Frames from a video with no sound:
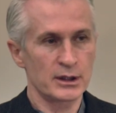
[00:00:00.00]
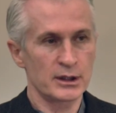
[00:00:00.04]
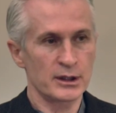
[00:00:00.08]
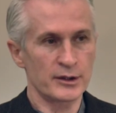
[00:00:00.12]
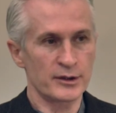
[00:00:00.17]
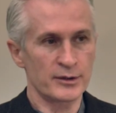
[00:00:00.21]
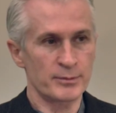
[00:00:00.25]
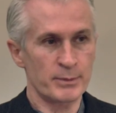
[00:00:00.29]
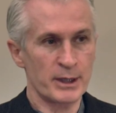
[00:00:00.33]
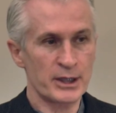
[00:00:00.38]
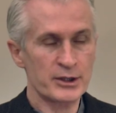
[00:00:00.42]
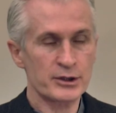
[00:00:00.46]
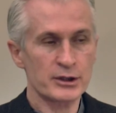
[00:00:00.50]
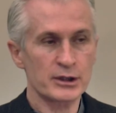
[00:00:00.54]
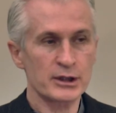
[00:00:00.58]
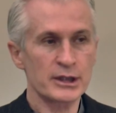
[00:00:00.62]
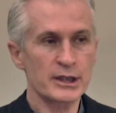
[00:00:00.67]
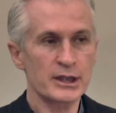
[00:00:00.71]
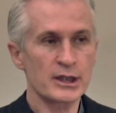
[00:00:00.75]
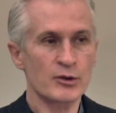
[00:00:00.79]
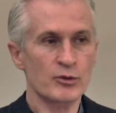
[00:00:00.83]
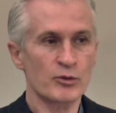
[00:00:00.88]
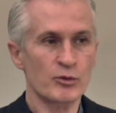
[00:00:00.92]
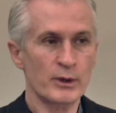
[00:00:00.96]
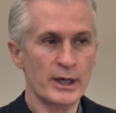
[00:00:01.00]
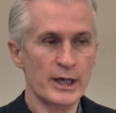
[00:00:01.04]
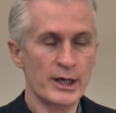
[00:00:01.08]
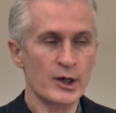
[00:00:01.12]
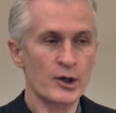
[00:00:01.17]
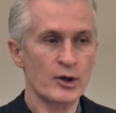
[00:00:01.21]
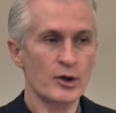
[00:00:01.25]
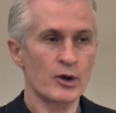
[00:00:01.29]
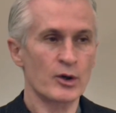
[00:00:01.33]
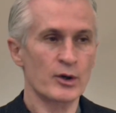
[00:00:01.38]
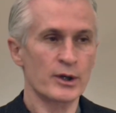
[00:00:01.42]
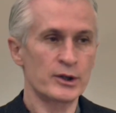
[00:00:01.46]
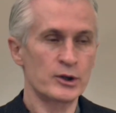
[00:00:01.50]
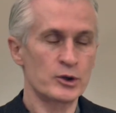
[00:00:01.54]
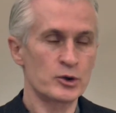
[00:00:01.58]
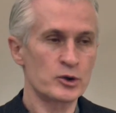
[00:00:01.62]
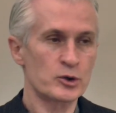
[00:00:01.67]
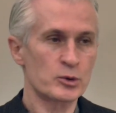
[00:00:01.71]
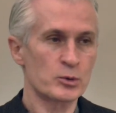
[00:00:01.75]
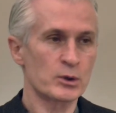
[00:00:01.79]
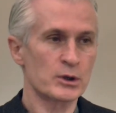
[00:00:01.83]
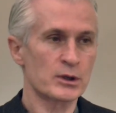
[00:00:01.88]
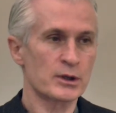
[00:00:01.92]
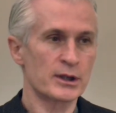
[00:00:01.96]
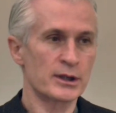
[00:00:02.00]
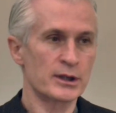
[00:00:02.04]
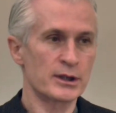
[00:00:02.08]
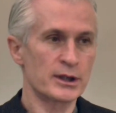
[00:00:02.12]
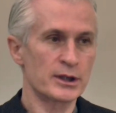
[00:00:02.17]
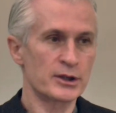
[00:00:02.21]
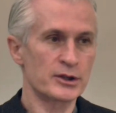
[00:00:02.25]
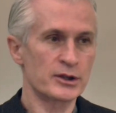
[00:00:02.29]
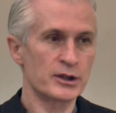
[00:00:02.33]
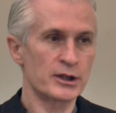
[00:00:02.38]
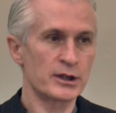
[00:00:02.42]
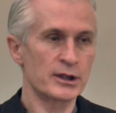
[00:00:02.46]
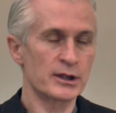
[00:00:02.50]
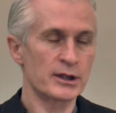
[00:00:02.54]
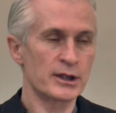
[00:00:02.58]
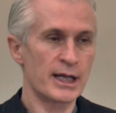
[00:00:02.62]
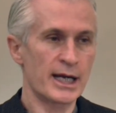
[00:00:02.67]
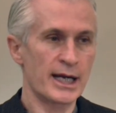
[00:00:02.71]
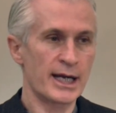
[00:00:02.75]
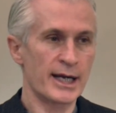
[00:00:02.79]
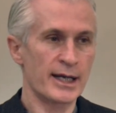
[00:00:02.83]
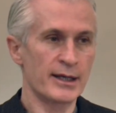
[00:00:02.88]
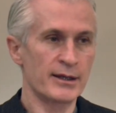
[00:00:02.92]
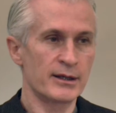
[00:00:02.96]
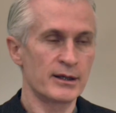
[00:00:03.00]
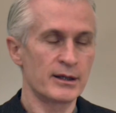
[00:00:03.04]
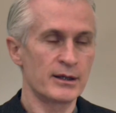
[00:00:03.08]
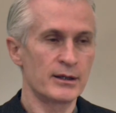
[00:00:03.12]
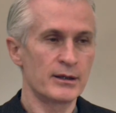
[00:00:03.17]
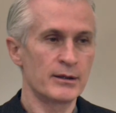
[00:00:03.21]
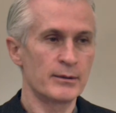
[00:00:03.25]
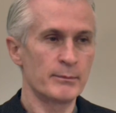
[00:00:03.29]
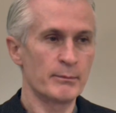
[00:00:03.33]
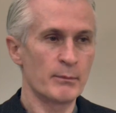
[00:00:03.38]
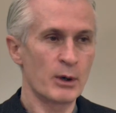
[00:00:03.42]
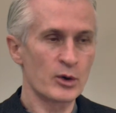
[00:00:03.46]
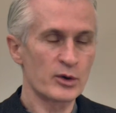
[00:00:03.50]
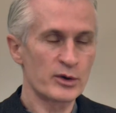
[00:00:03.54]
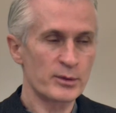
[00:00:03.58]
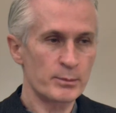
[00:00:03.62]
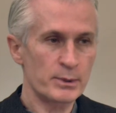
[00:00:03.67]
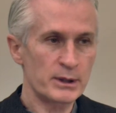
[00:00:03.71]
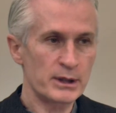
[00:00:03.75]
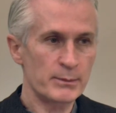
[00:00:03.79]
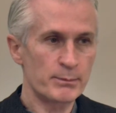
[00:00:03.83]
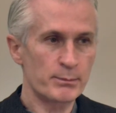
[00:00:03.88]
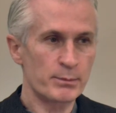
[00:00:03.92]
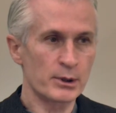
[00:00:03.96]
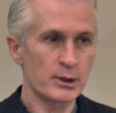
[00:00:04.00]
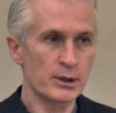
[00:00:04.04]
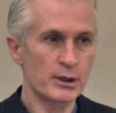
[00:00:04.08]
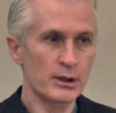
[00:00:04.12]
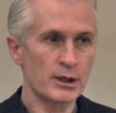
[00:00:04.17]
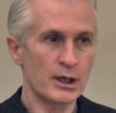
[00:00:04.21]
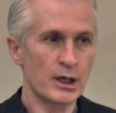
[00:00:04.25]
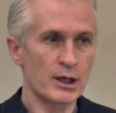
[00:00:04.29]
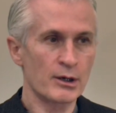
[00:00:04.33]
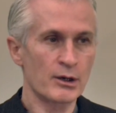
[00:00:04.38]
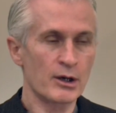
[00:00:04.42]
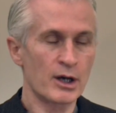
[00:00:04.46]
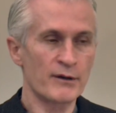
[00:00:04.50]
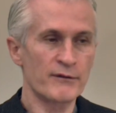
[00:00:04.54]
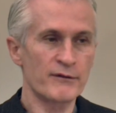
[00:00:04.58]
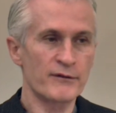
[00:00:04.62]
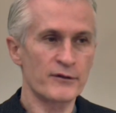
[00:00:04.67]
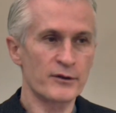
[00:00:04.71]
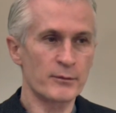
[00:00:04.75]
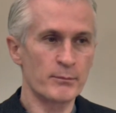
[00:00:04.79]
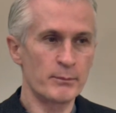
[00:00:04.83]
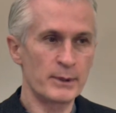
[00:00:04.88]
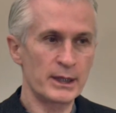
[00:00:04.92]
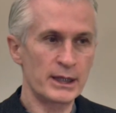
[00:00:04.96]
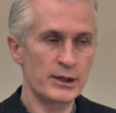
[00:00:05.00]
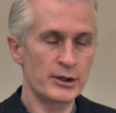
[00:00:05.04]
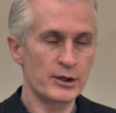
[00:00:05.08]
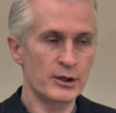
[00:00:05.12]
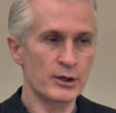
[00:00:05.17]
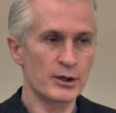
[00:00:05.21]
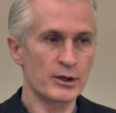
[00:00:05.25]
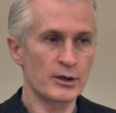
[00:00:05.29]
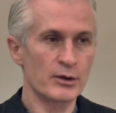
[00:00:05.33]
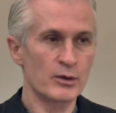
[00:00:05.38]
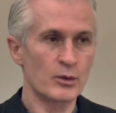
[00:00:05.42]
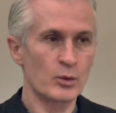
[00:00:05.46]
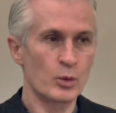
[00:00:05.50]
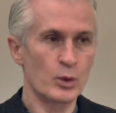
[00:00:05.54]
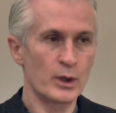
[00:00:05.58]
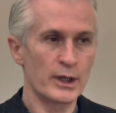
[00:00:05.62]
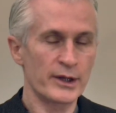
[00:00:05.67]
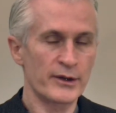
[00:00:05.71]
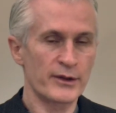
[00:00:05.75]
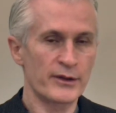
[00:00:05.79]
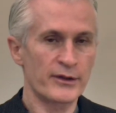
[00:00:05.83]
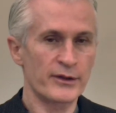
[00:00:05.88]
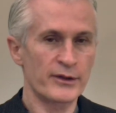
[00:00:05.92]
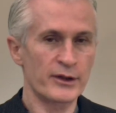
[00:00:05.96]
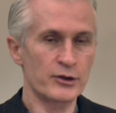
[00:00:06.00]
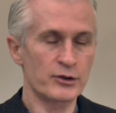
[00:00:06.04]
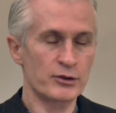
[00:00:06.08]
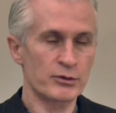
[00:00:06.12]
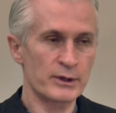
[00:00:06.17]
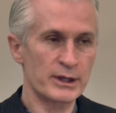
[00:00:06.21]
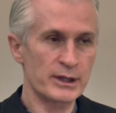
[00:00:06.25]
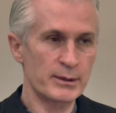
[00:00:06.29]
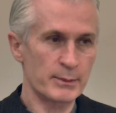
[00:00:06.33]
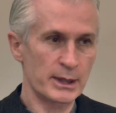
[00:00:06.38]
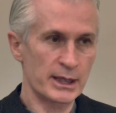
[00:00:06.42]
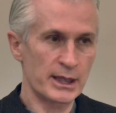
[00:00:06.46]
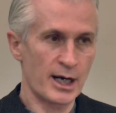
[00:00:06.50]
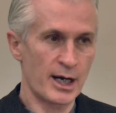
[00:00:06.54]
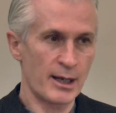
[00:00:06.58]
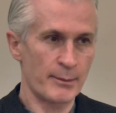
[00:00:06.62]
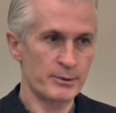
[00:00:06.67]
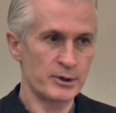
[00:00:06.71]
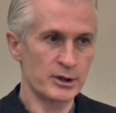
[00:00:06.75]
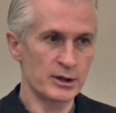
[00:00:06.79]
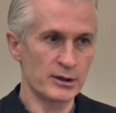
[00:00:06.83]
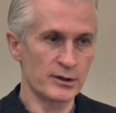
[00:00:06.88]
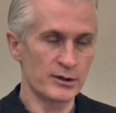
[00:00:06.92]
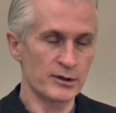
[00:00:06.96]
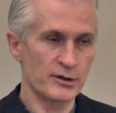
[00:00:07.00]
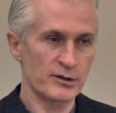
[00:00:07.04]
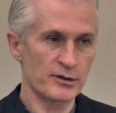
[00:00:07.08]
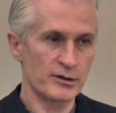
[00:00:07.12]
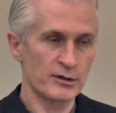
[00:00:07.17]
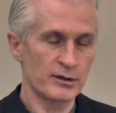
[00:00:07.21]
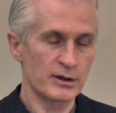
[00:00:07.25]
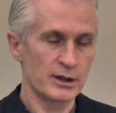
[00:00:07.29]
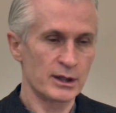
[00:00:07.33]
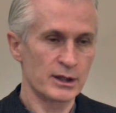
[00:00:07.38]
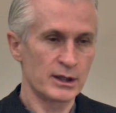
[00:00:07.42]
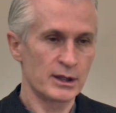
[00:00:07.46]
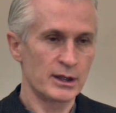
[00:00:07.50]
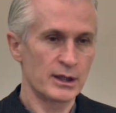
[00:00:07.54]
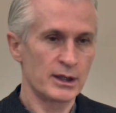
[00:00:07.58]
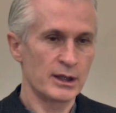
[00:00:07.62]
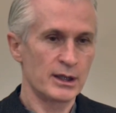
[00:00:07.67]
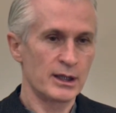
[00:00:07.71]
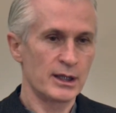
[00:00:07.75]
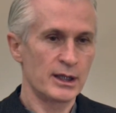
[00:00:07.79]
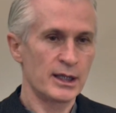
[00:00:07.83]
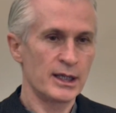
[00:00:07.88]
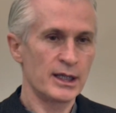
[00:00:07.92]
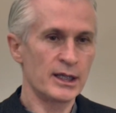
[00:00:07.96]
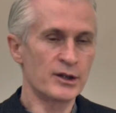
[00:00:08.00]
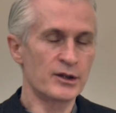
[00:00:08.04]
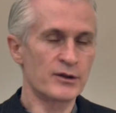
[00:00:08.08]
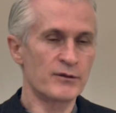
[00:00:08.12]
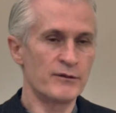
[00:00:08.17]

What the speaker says: especially a rare or unusual condition that most people are unfamiliar with the treatment options, it's